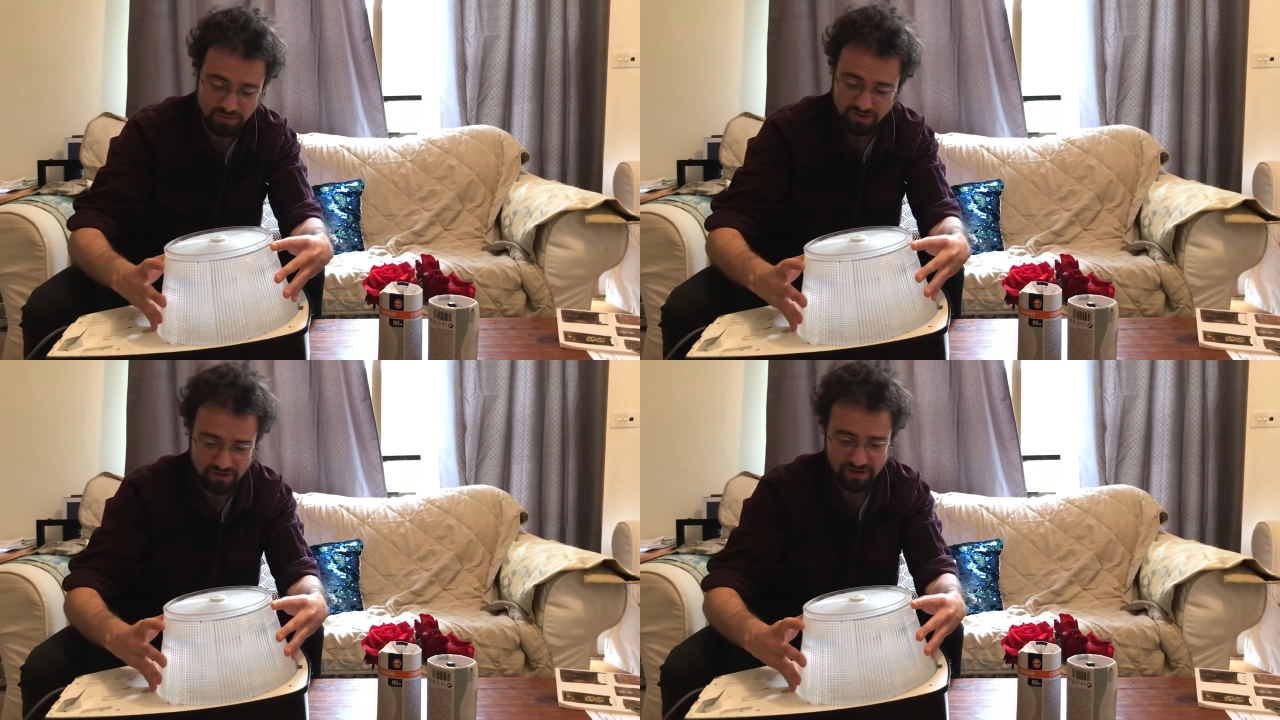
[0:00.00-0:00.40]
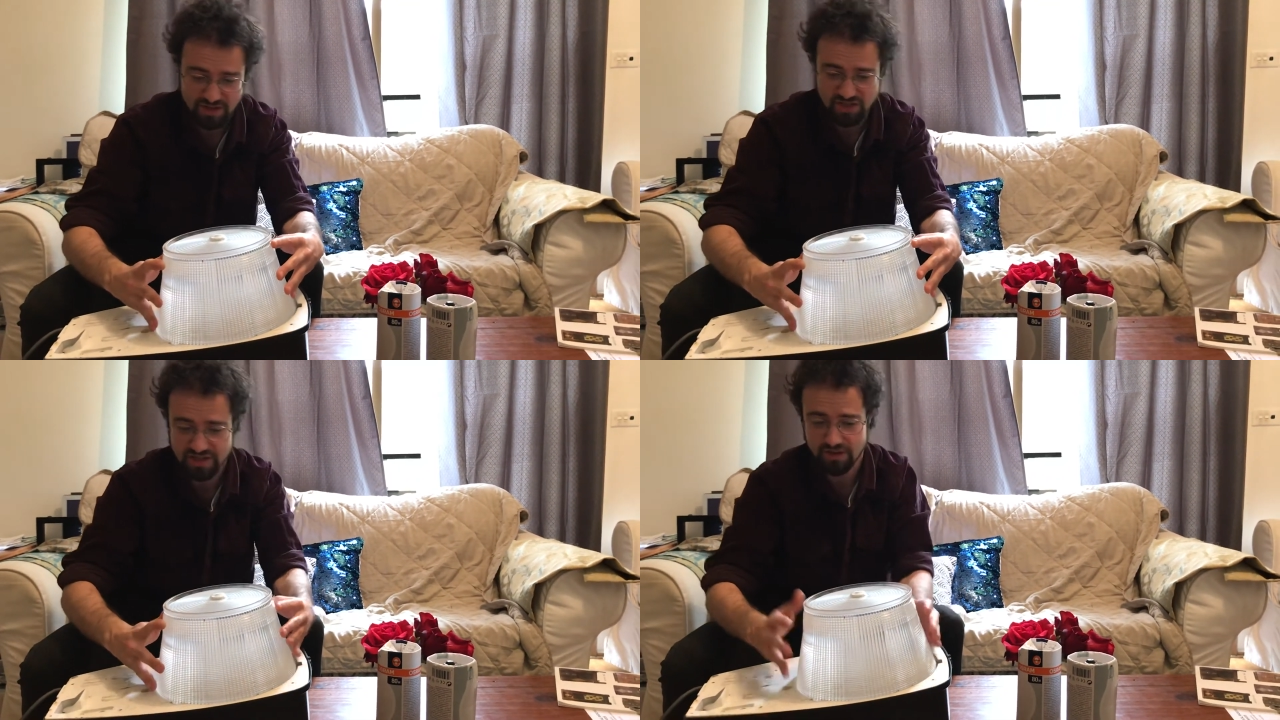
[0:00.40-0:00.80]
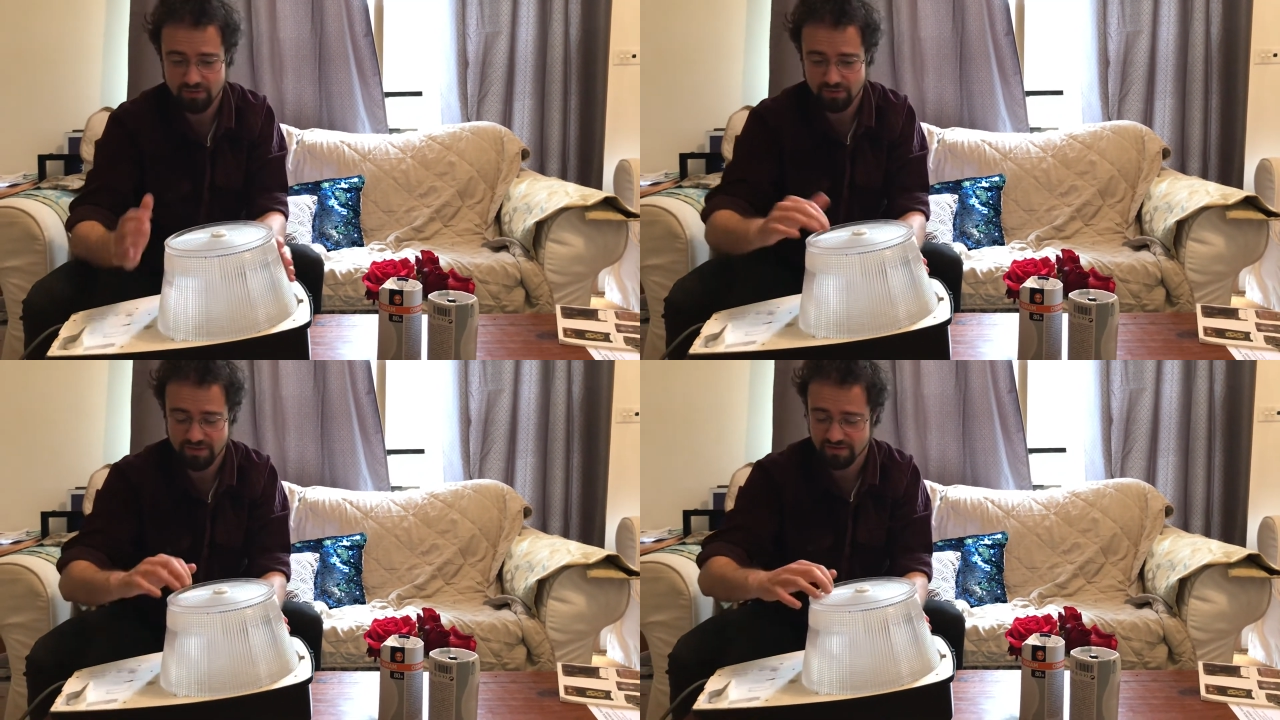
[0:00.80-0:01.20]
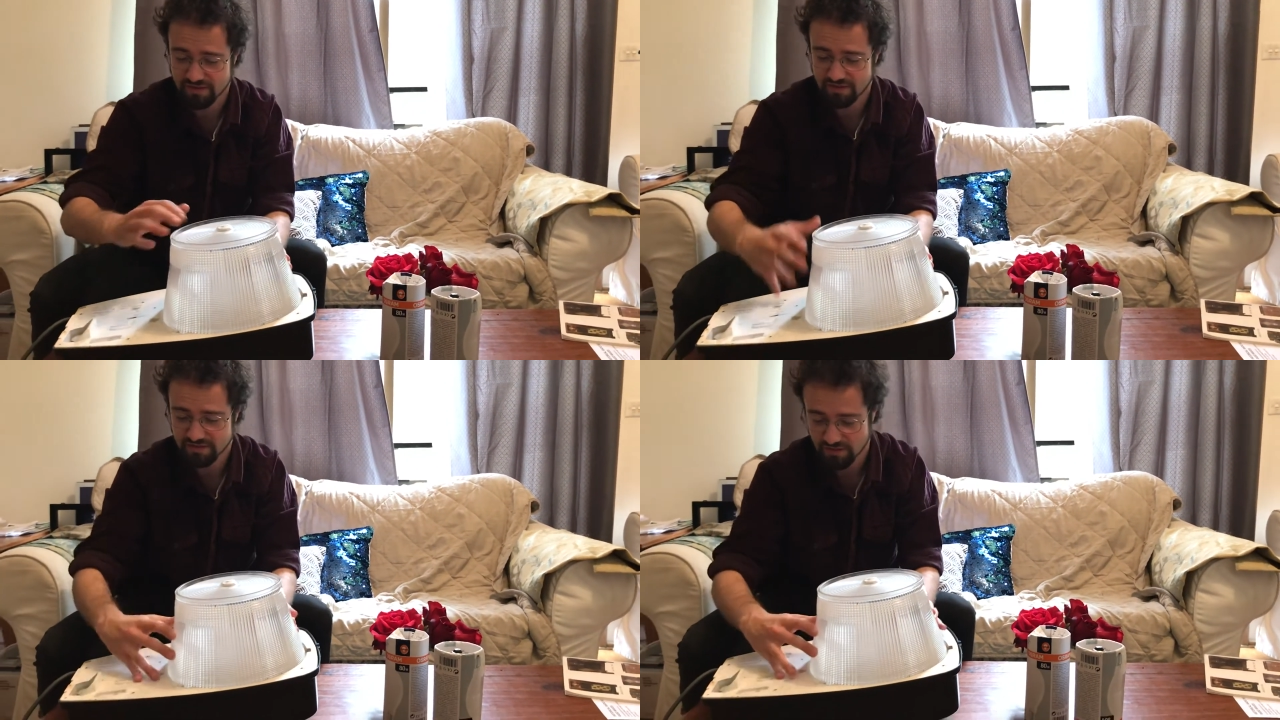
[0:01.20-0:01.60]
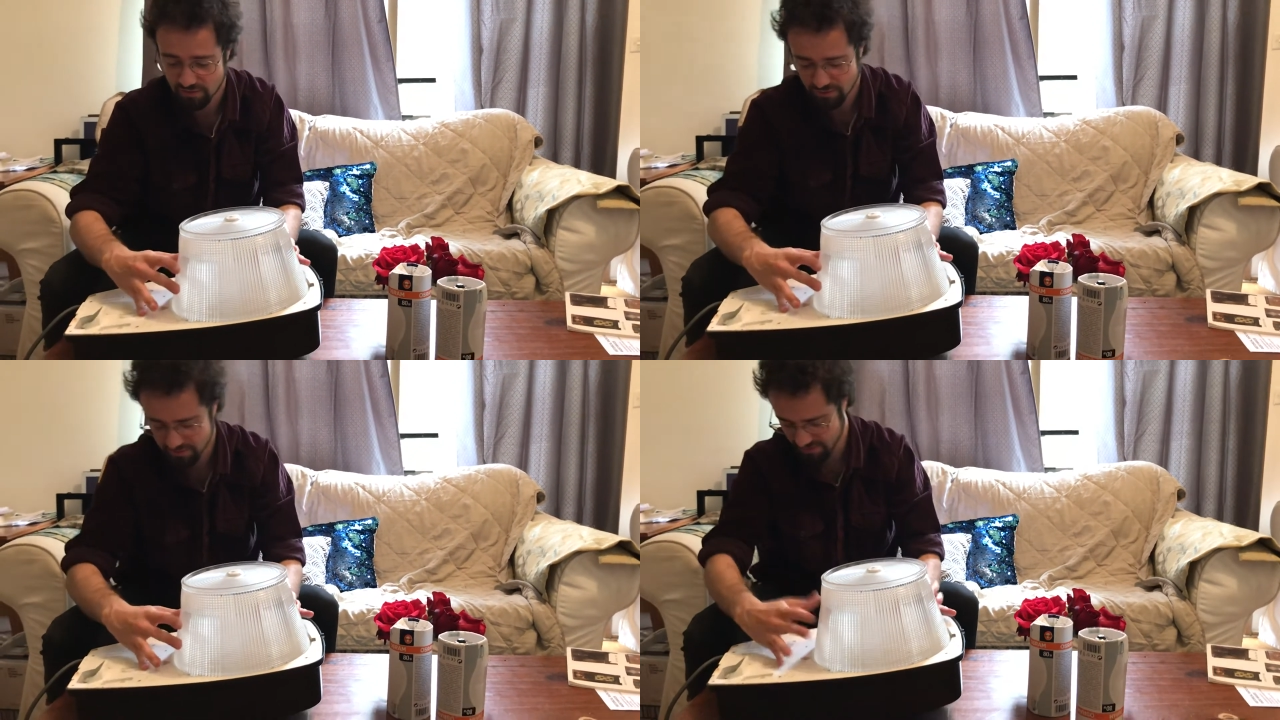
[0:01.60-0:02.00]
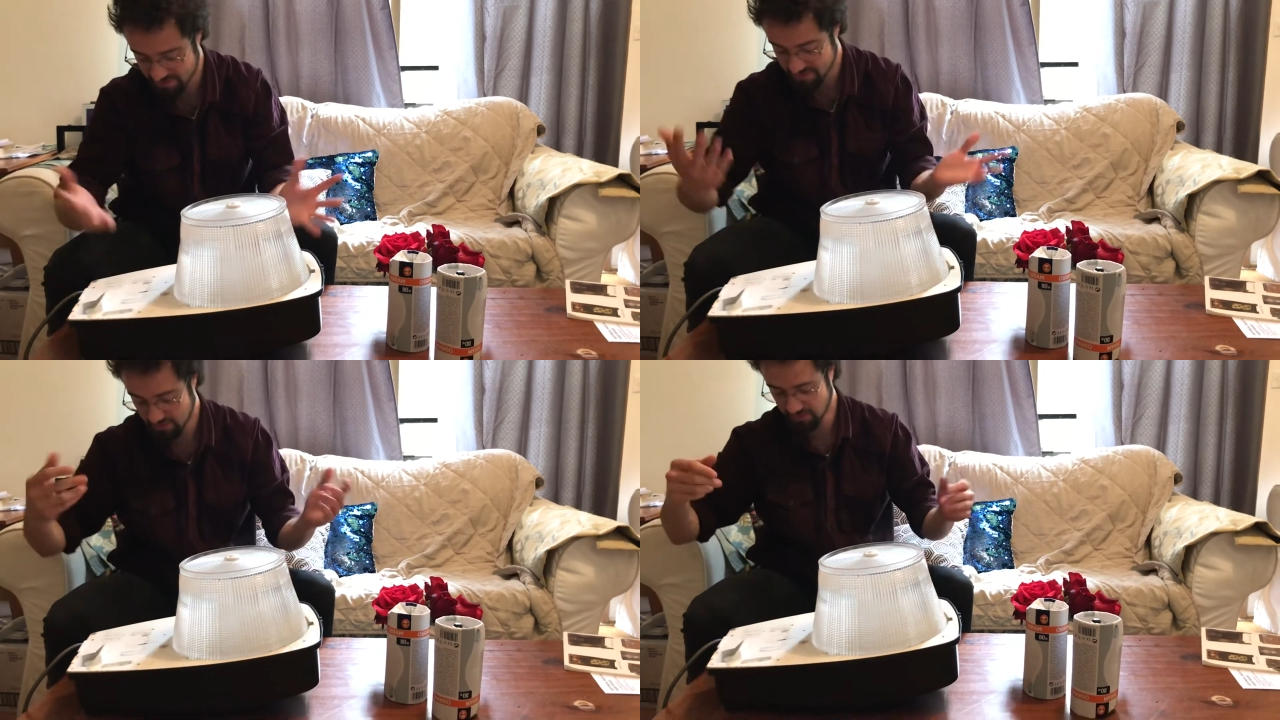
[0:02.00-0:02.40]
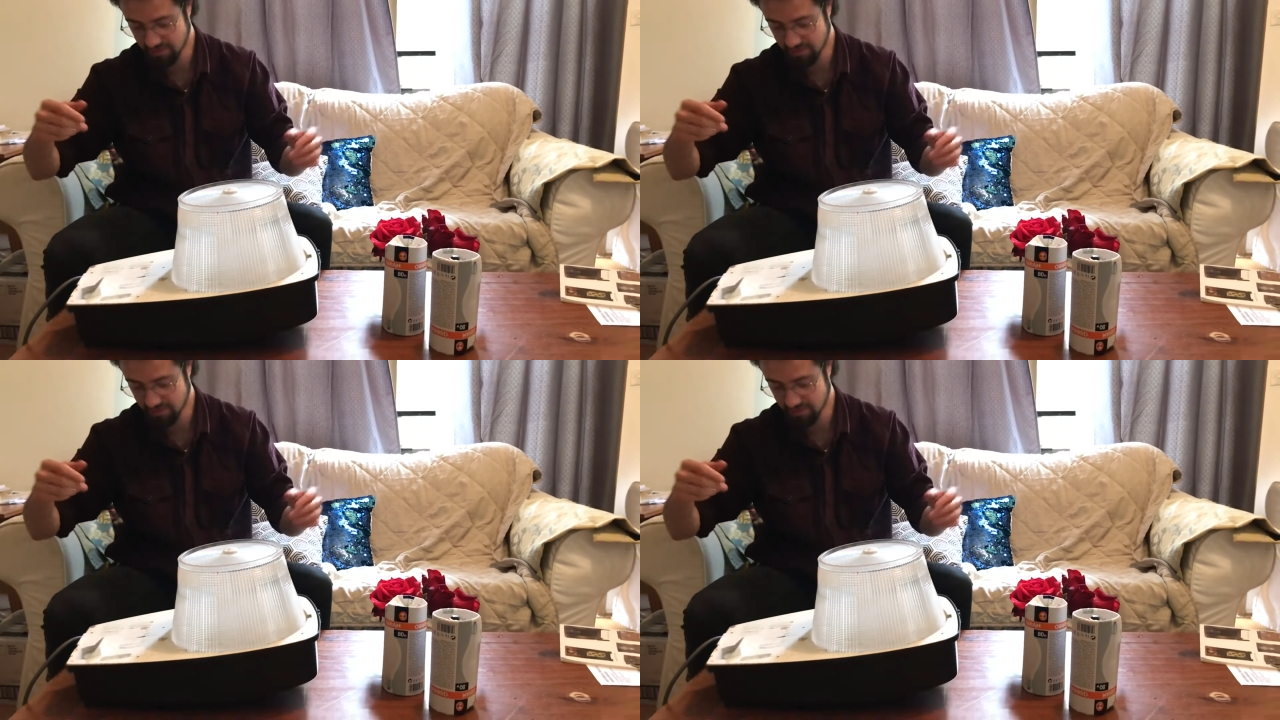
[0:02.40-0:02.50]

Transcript: I don't actually know what this thing's called. I just call it